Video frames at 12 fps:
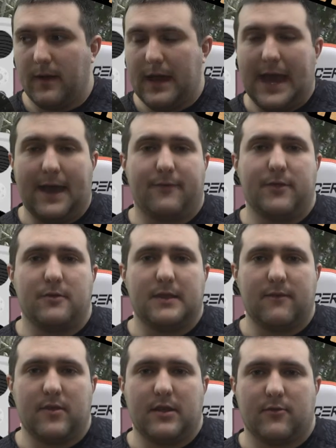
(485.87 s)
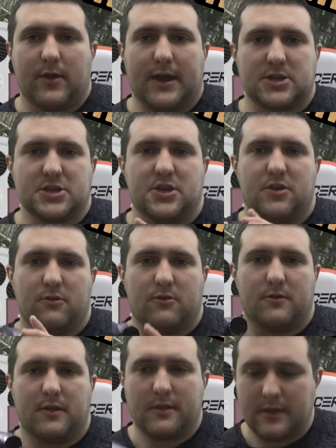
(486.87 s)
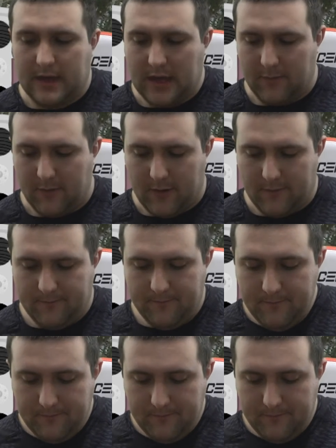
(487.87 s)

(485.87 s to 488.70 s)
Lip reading: half of those DVDs were actually used on this camera.